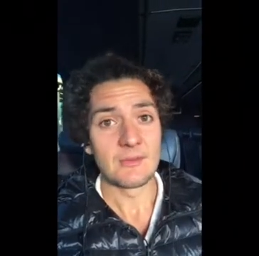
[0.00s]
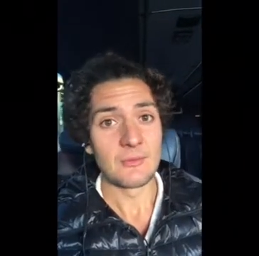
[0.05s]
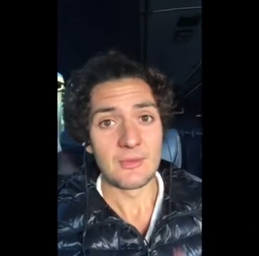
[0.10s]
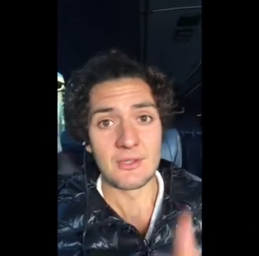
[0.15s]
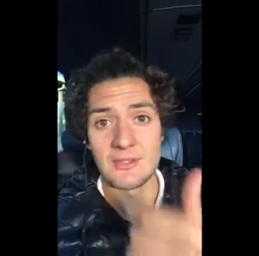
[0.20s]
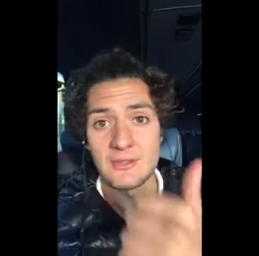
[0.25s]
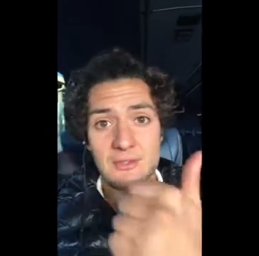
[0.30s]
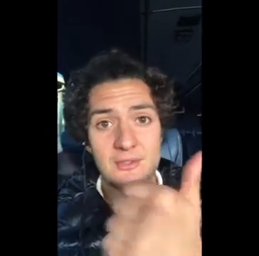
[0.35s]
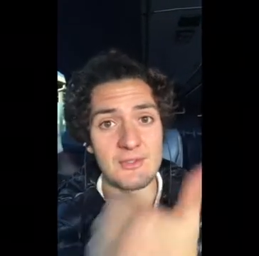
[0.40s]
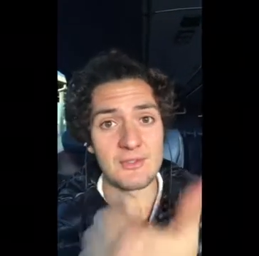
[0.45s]

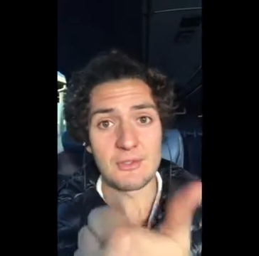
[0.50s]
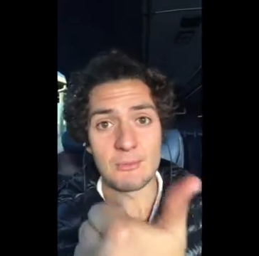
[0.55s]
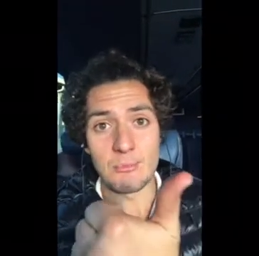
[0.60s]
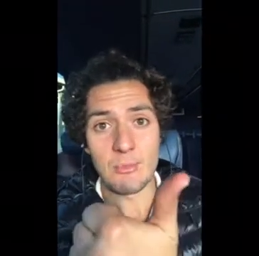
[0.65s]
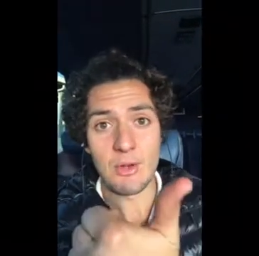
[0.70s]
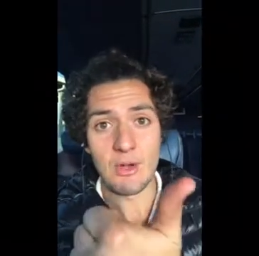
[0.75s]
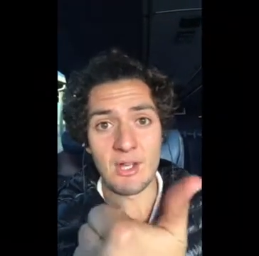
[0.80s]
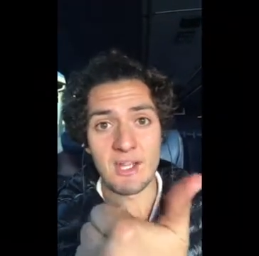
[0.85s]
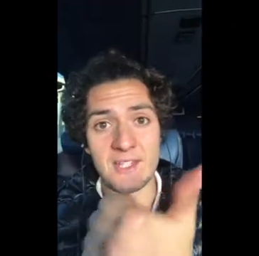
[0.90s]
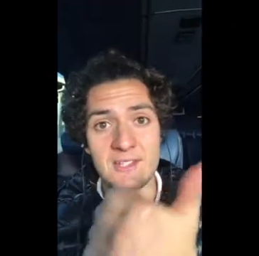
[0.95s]
It's your
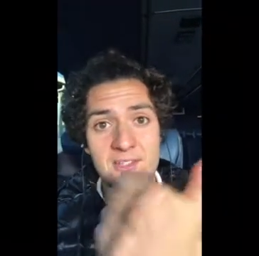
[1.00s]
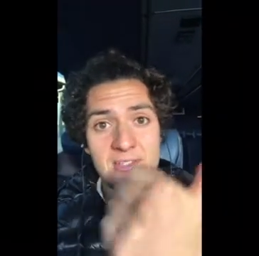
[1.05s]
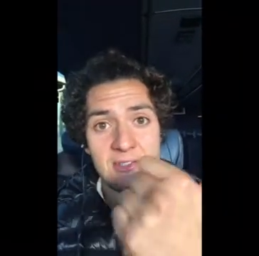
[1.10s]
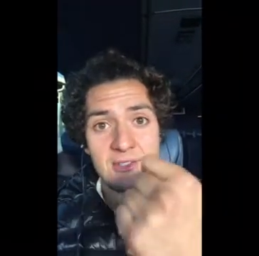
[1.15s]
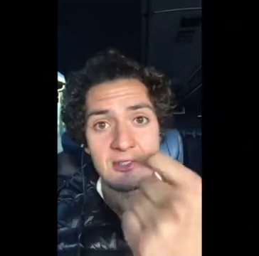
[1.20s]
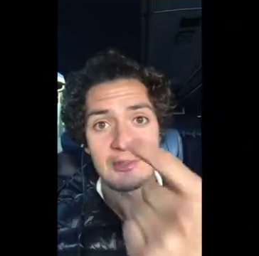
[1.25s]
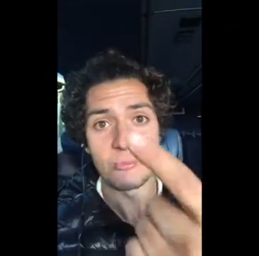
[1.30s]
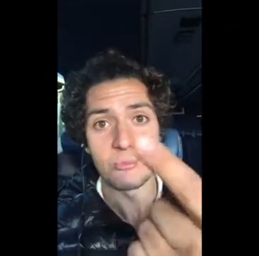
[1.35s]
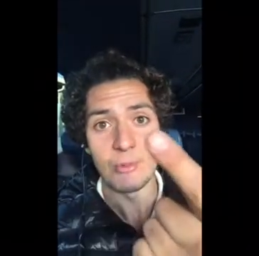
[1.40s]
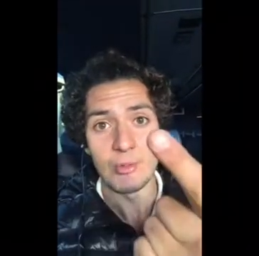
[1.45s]
mind,
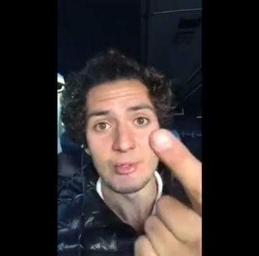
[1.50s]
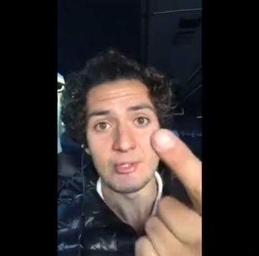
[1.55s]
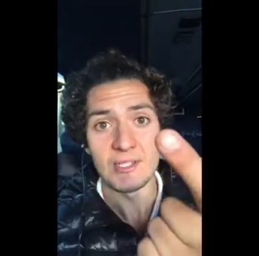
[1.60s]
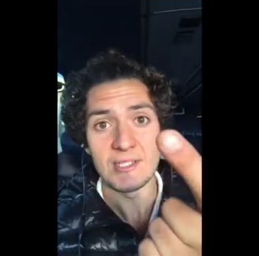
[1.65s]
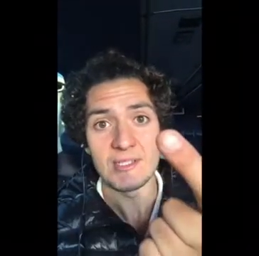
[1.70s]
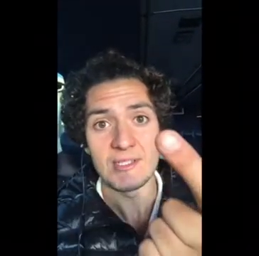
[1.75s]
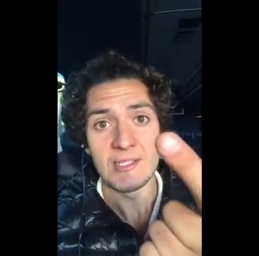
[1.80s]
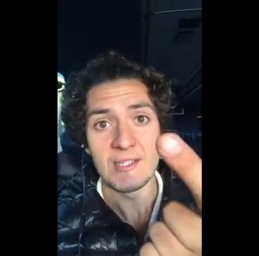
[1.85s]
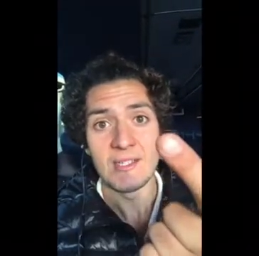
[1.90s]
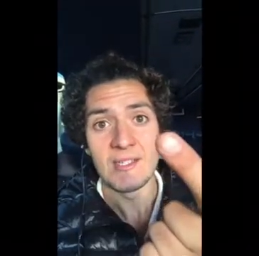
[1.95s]
your
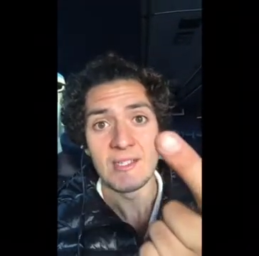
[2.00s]
body,